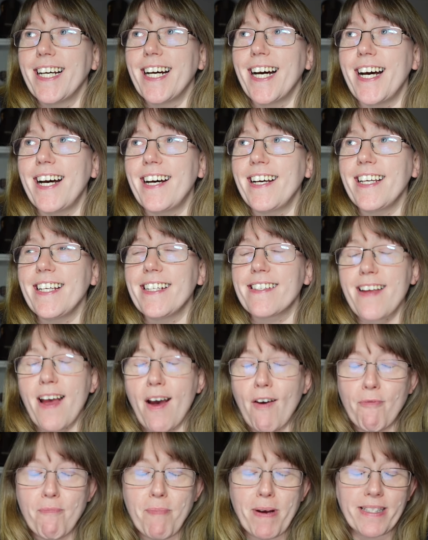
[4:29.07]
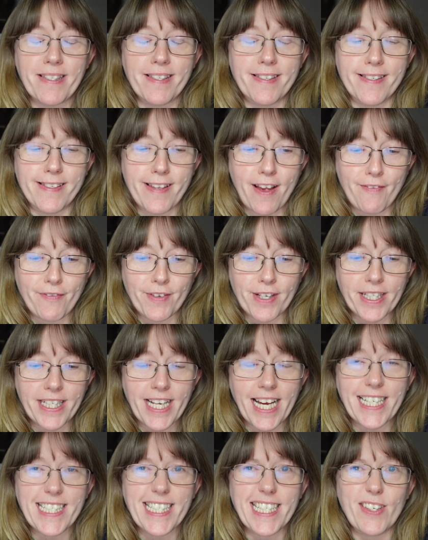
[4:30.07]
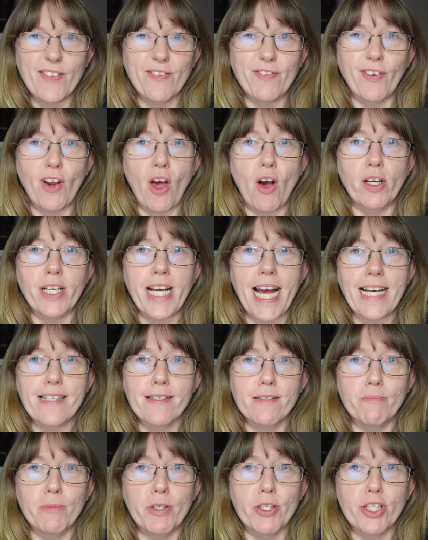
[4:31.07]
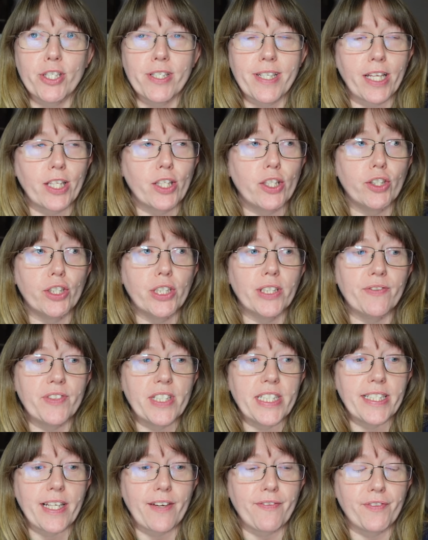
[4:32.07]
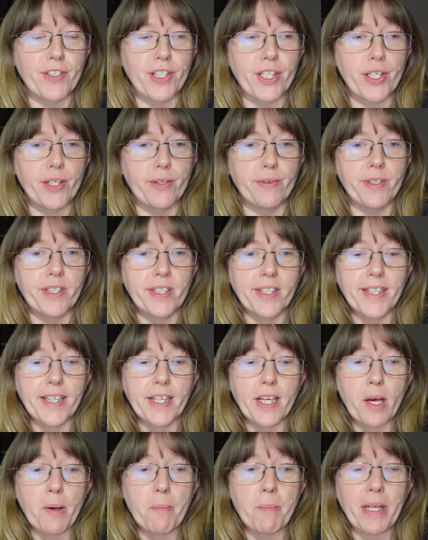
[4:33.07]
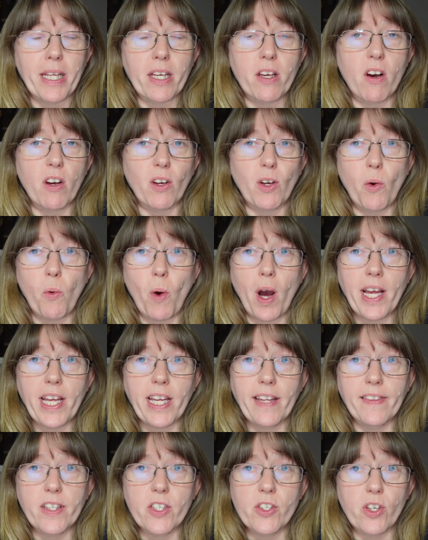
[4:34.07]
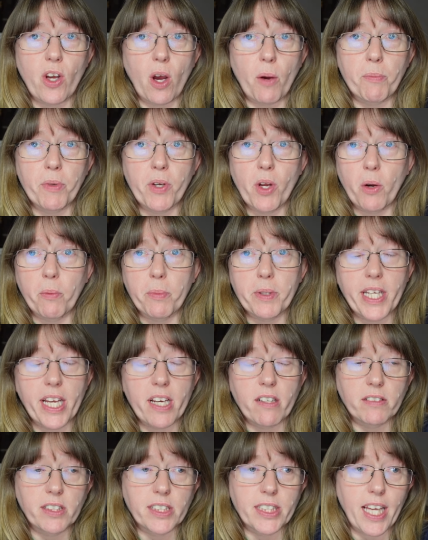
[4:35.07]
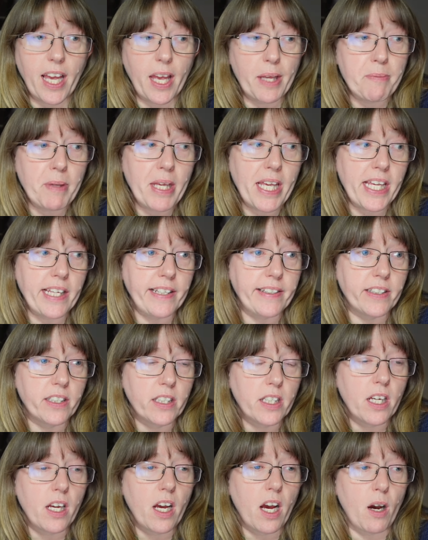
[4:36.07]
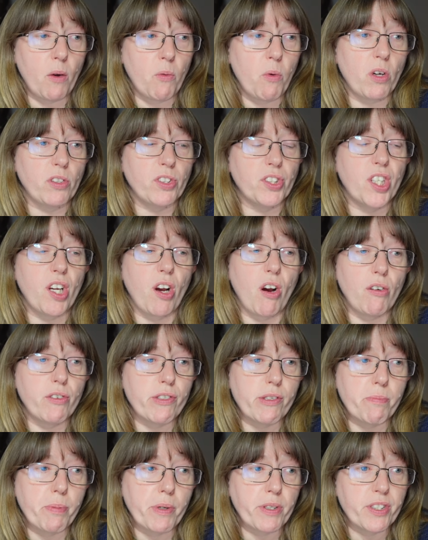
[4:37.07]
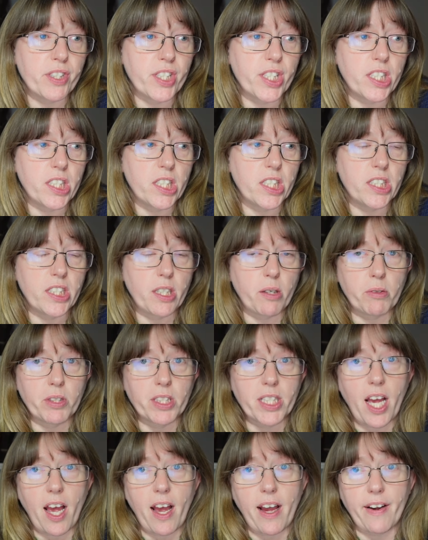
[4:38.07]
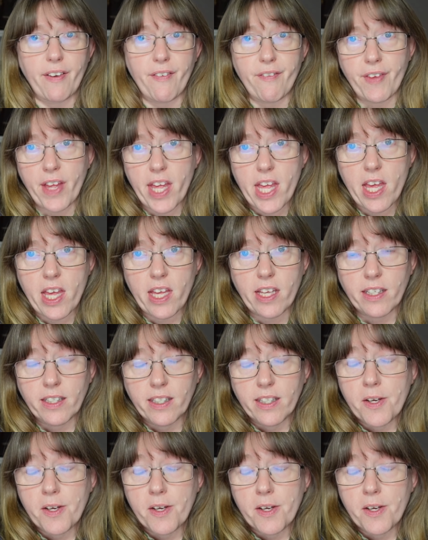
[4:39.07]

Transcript: It's 7:30. I didn't vlog as much as I could have this afternoon, but it got quiet in the shop. Nobody else came in. I watched Ghostbusters. That was kind of it.